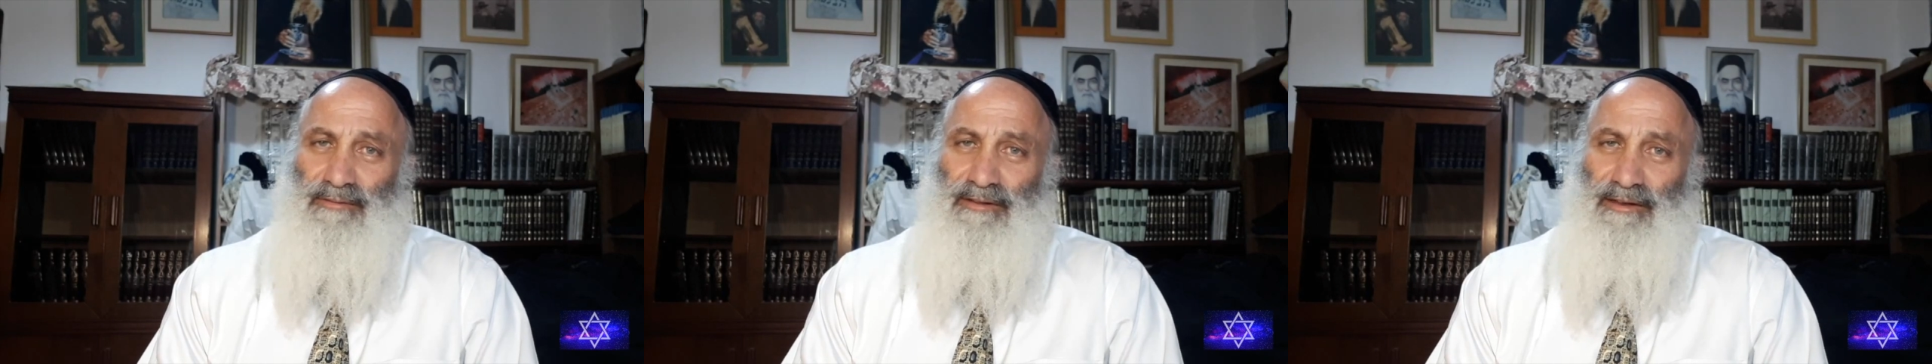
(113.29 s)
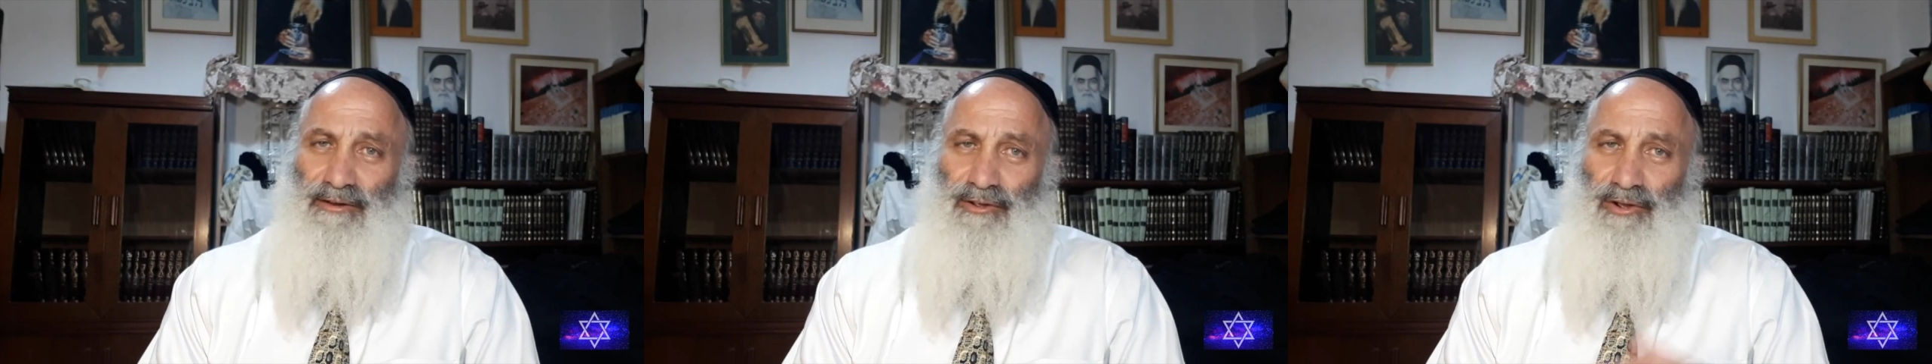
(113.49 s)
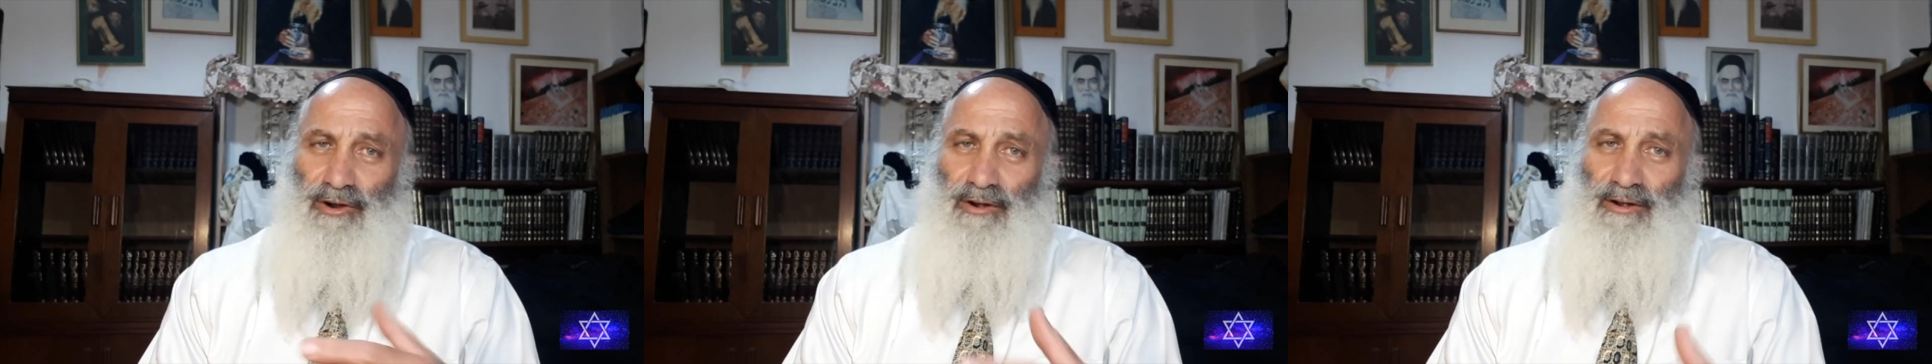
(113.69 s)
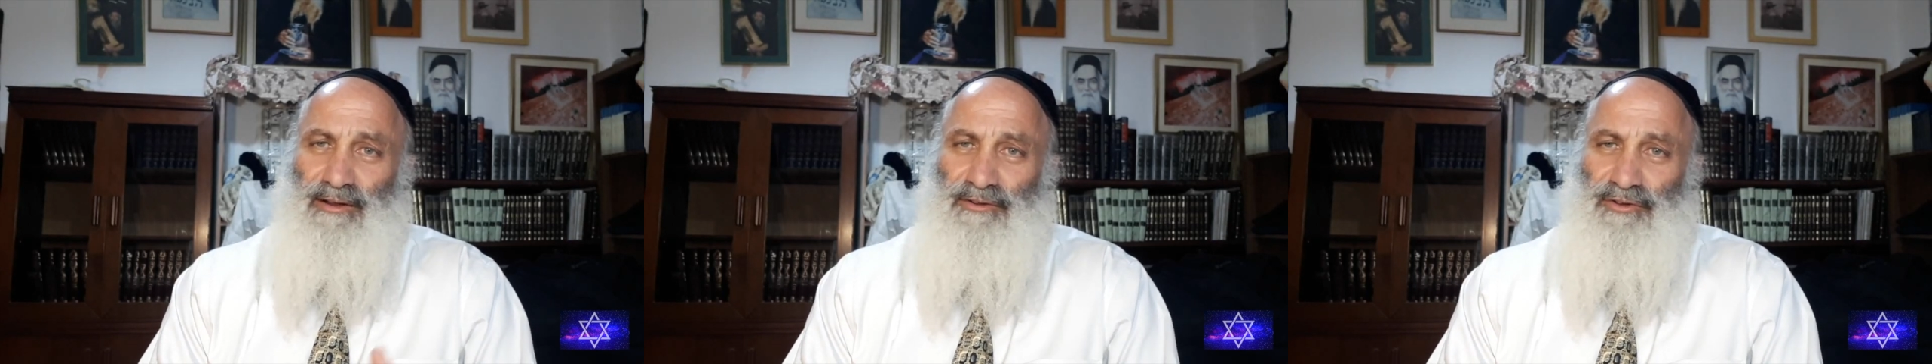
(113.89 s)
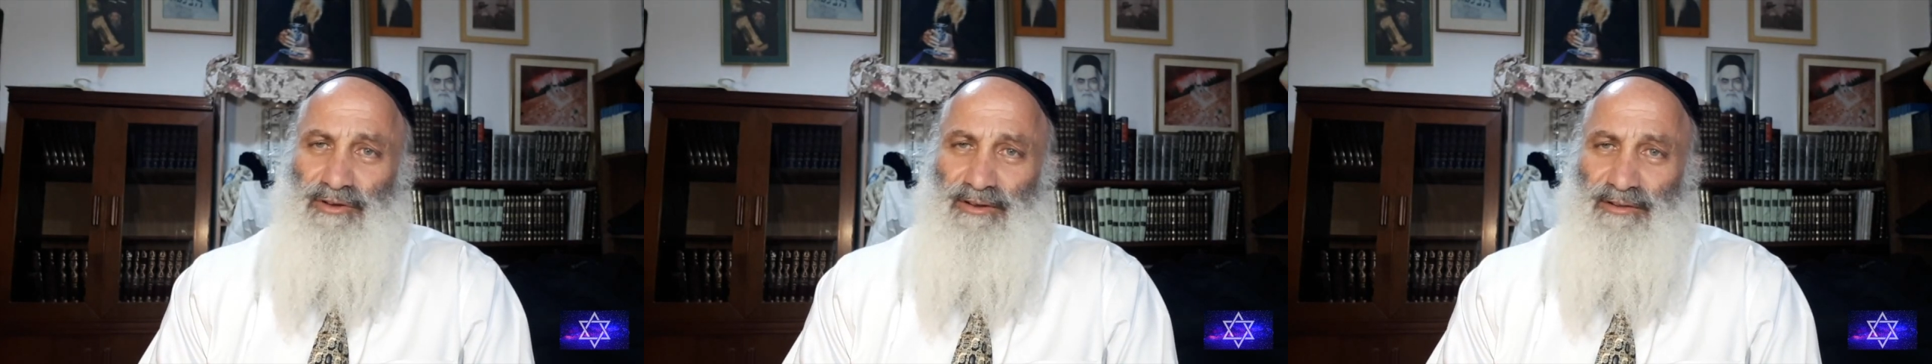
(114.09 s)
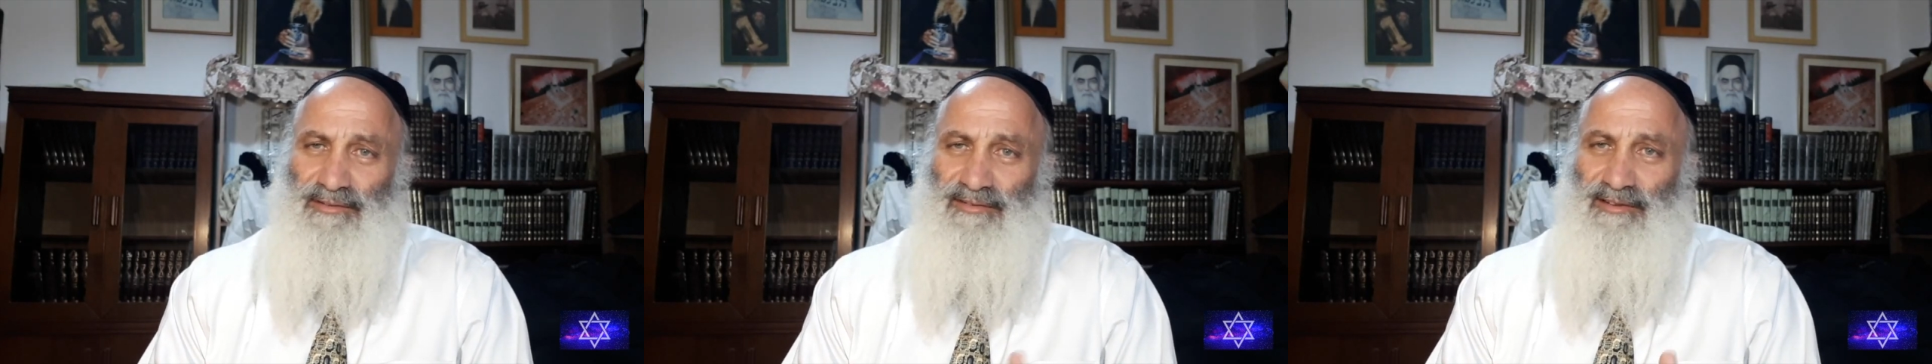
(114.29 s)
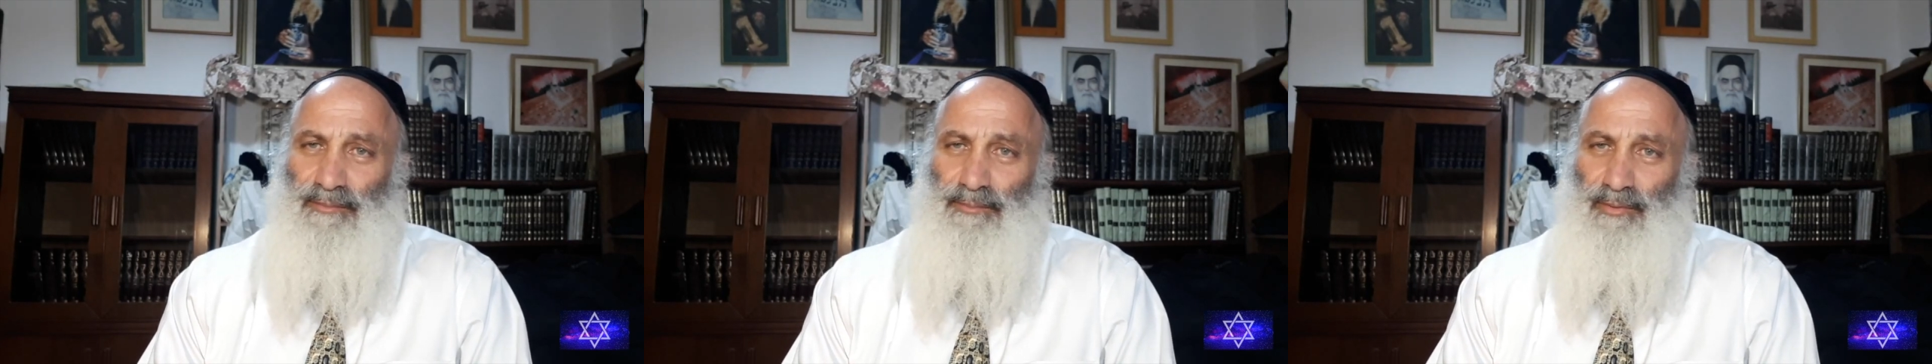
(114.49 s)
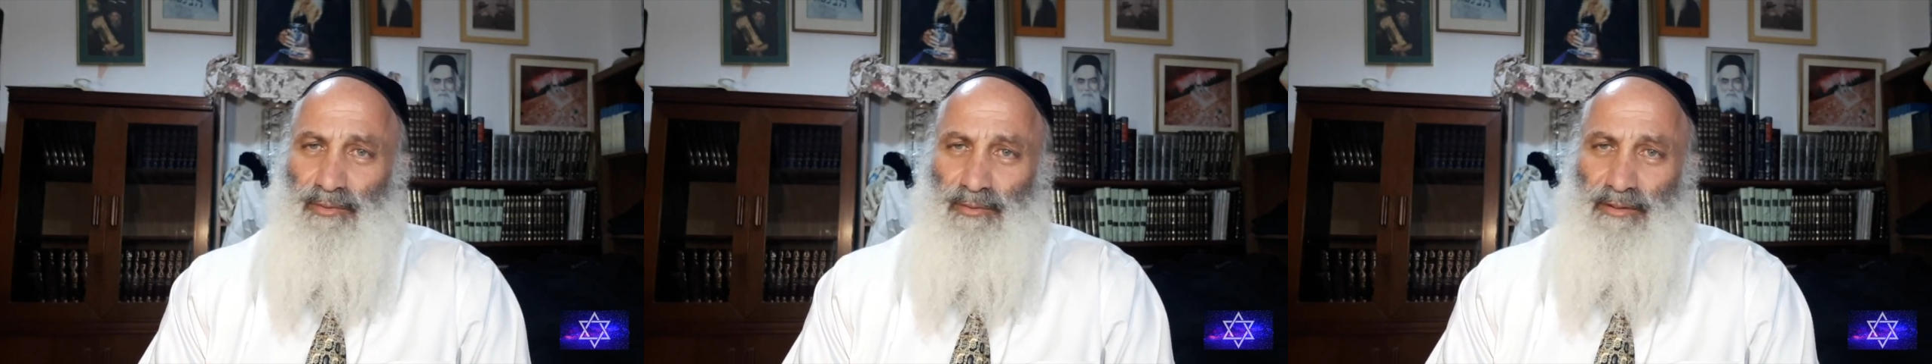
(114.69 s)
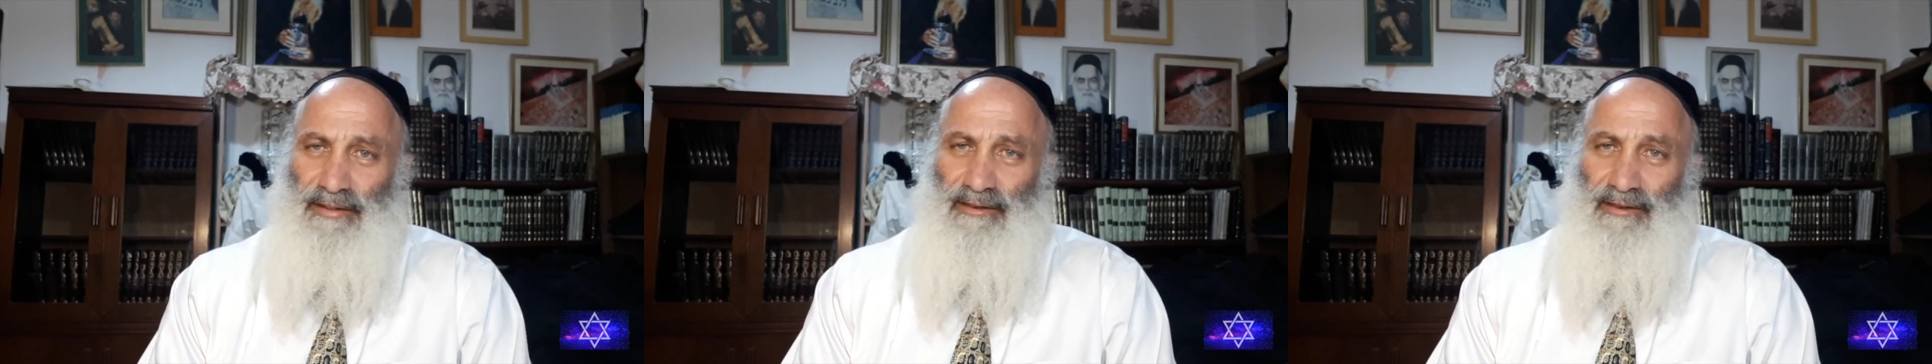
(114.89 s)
encourage in a simple way,